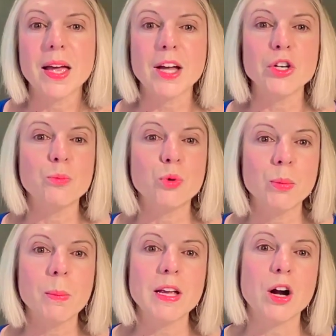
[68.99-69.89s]
And you
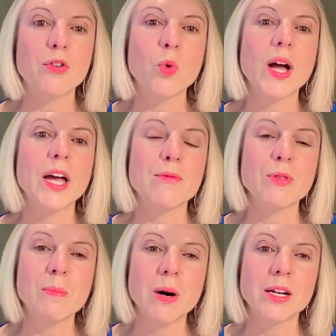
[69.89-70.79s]
probably are aware of
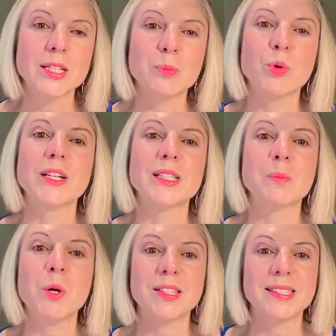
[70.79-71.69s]
the Myers-Briggs
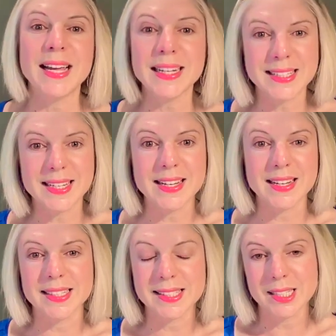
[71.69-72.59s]

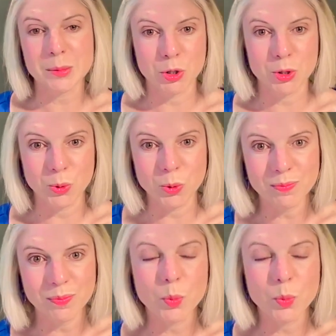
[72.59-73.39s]
personality assessment tool,